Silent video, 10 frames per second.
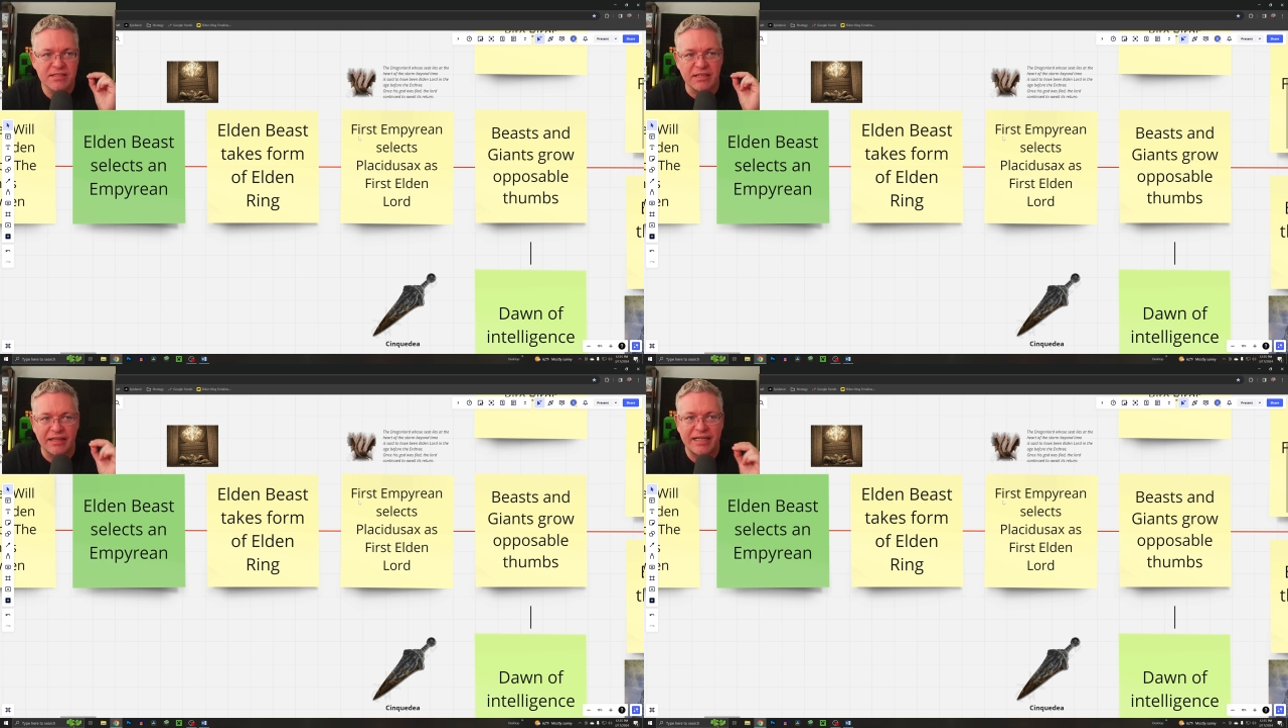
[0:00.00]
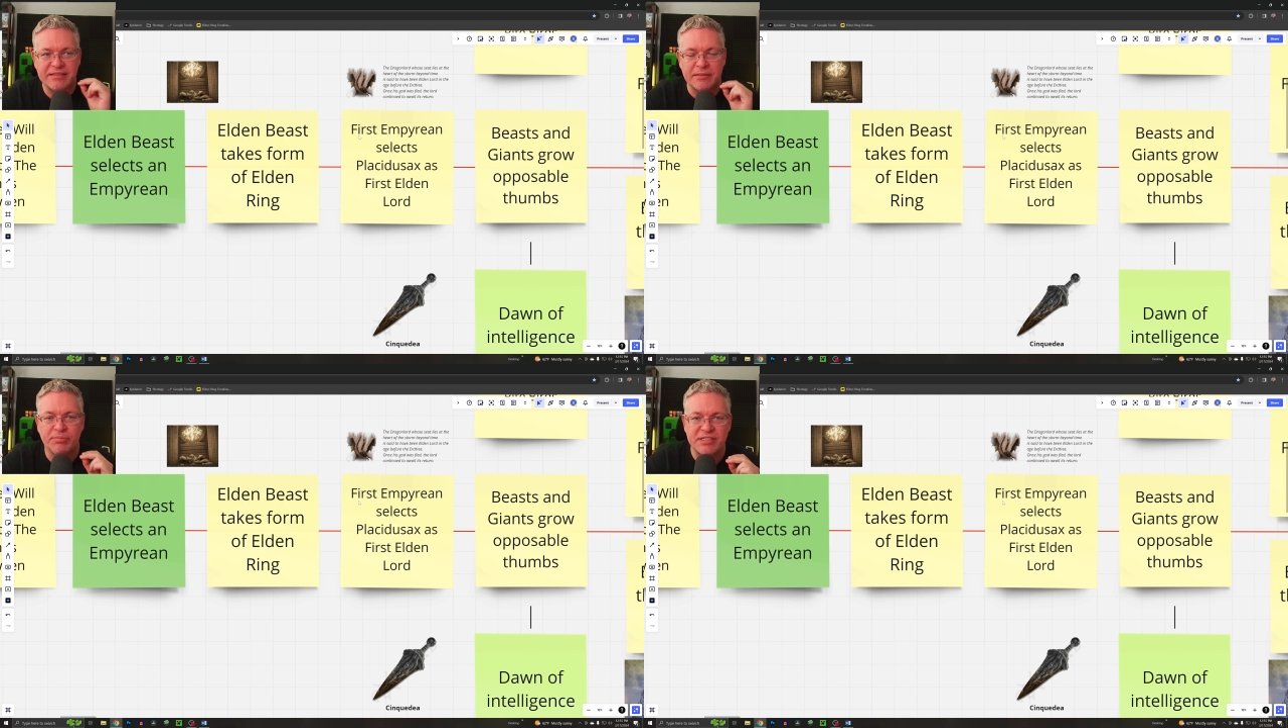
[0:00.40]

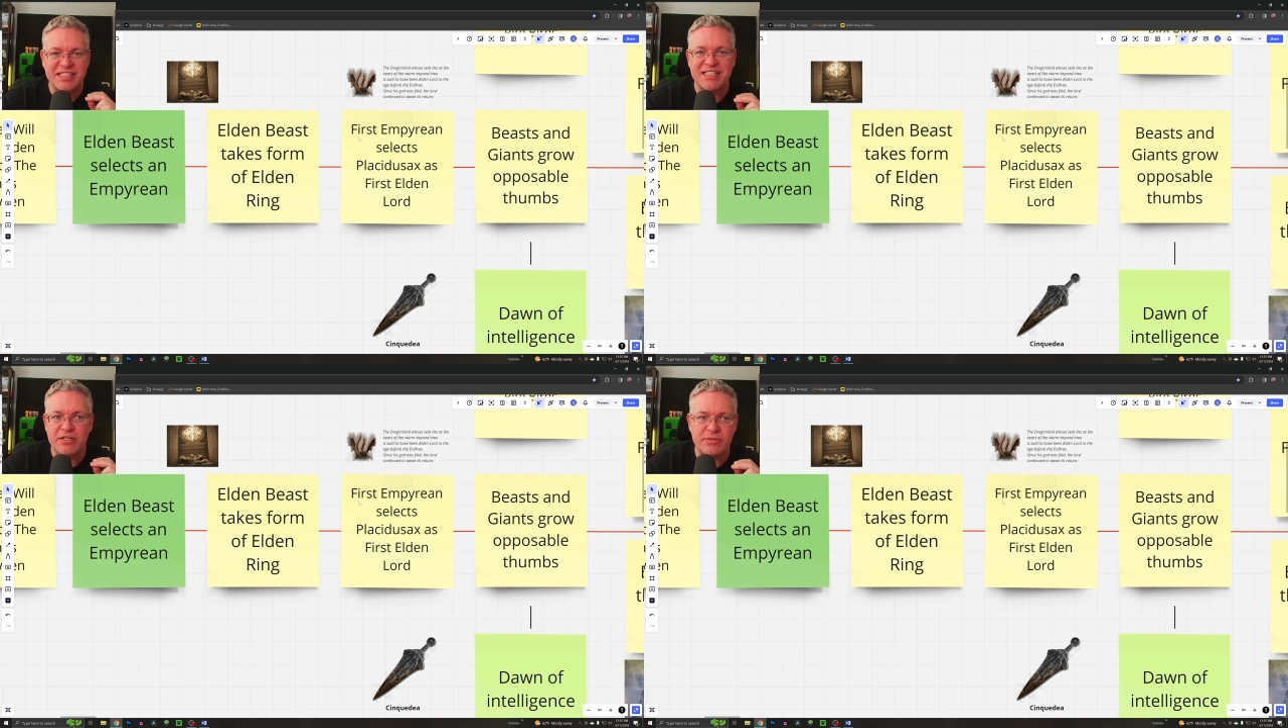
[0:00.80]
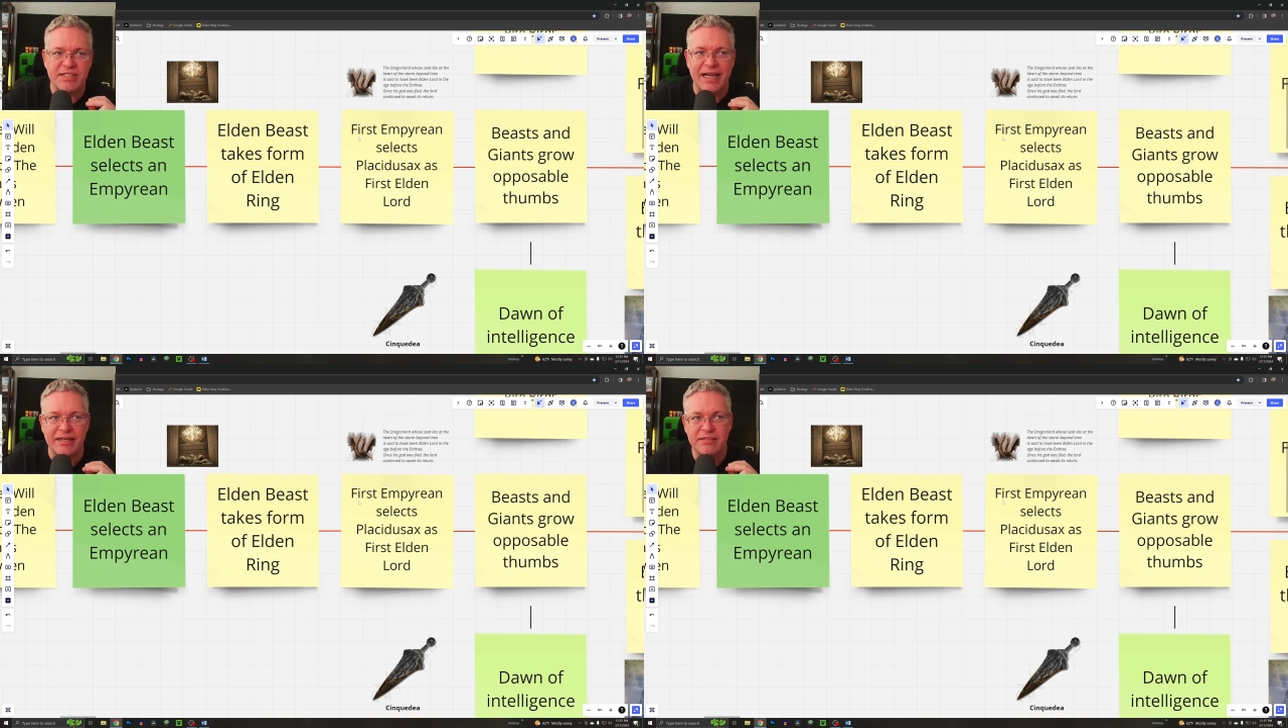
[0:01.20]
selected
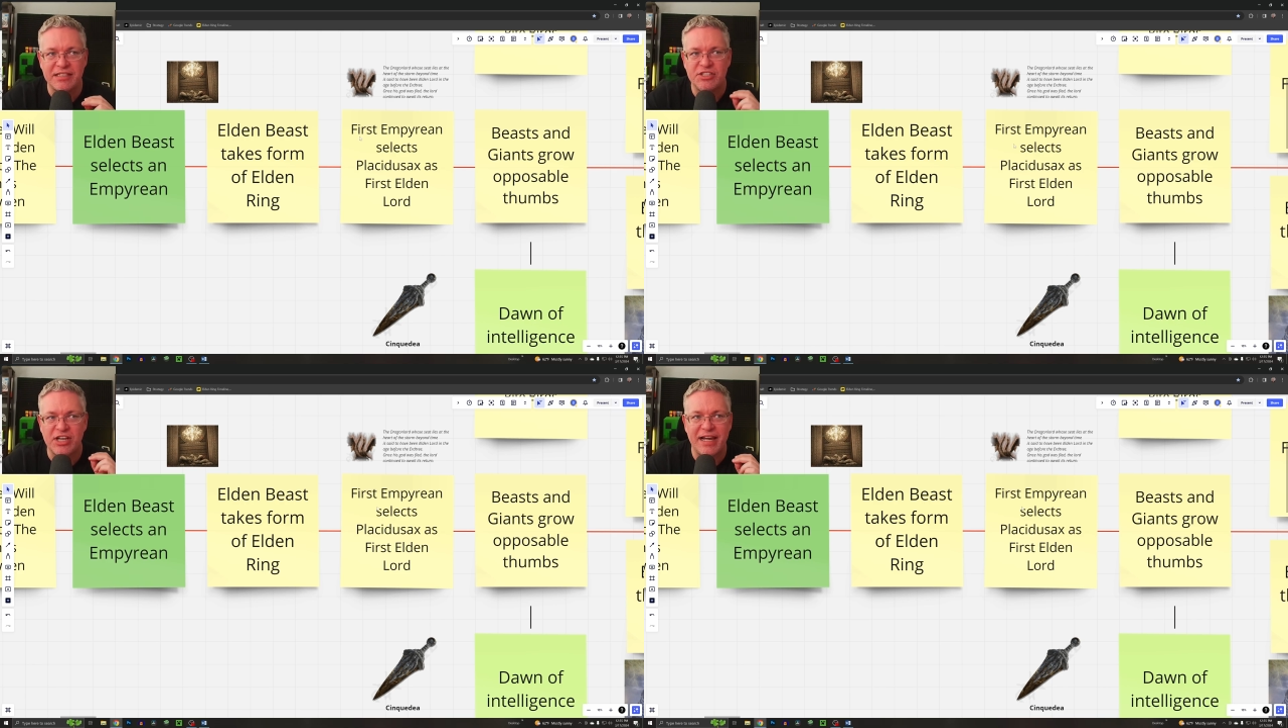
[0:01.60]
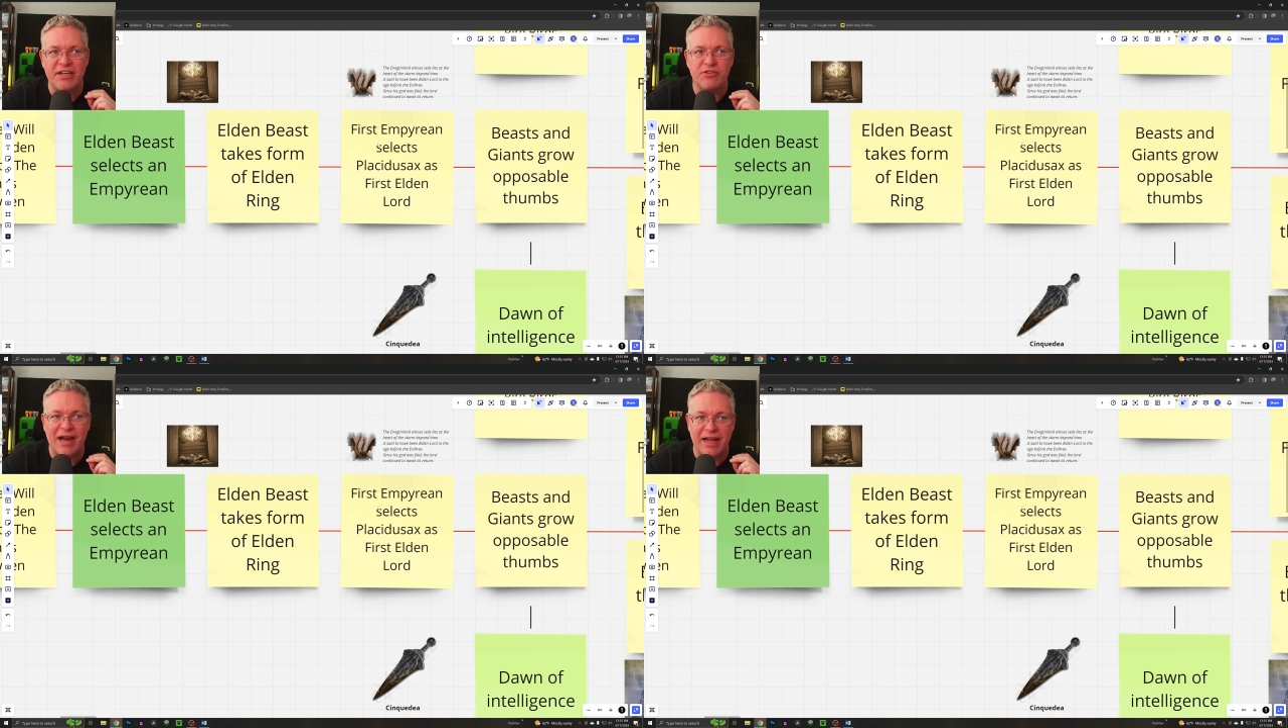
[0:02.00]
Placidusax, a
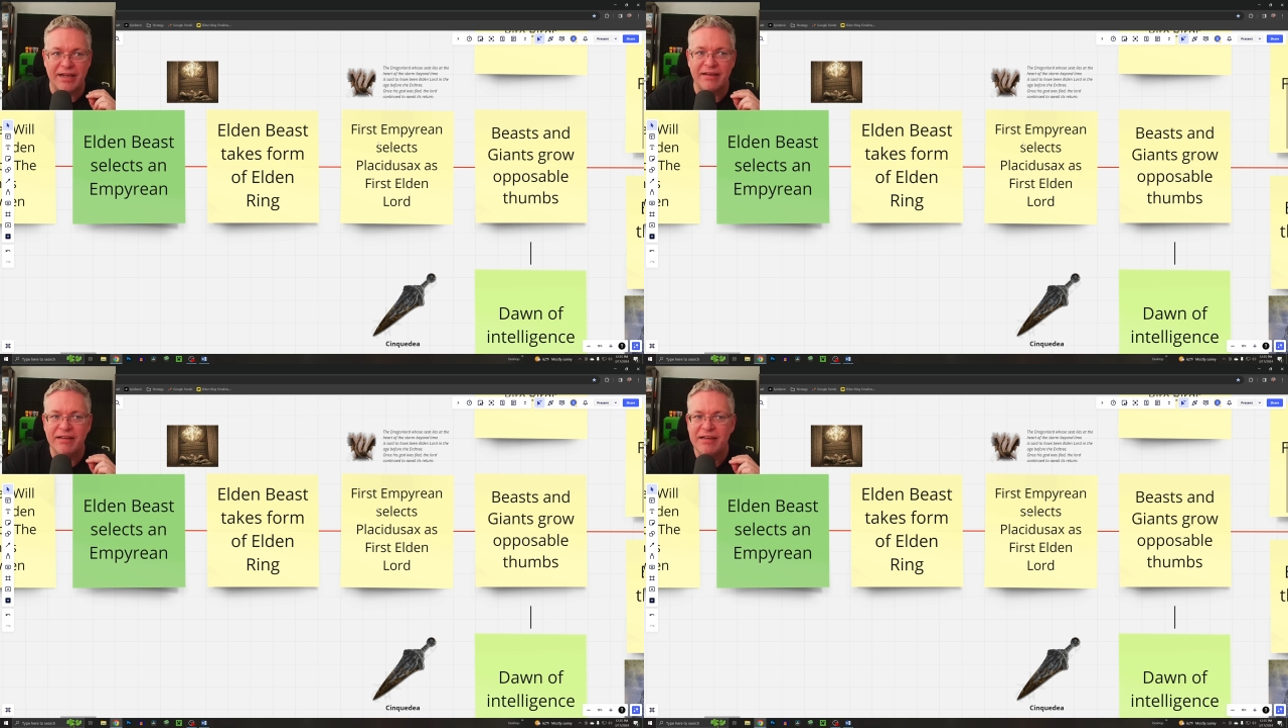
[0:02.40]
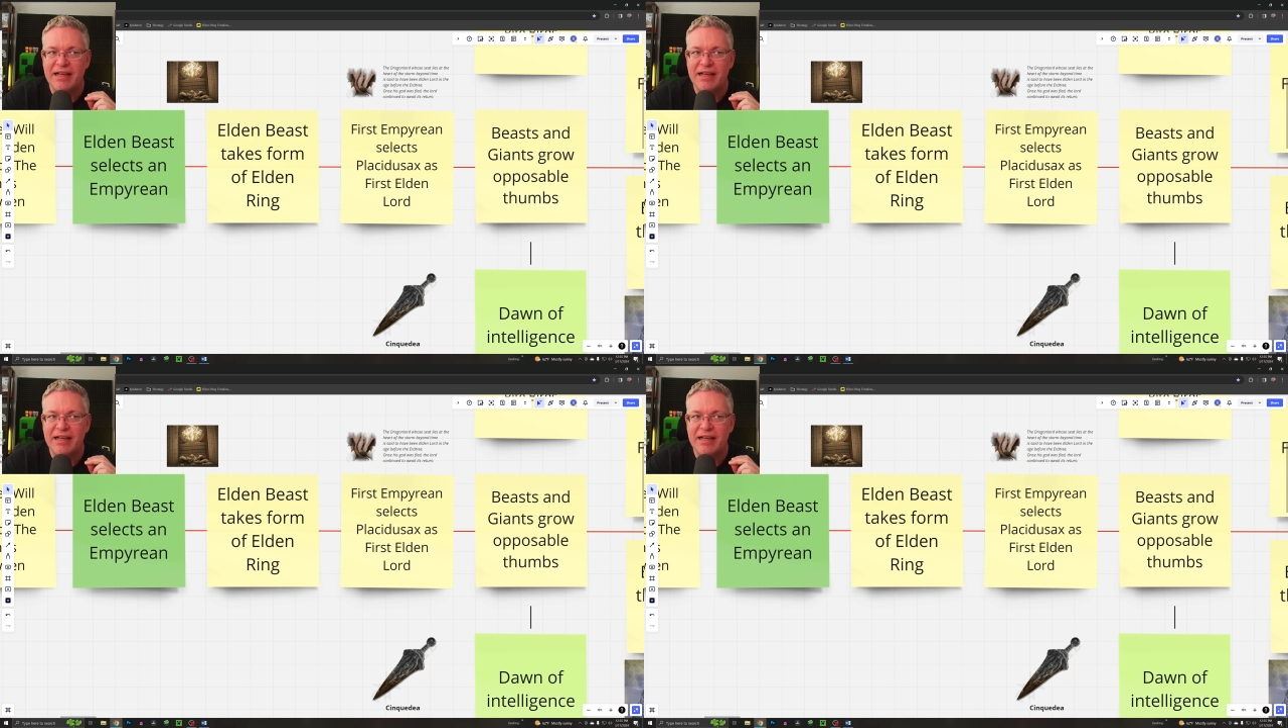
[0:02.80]
giant dragon,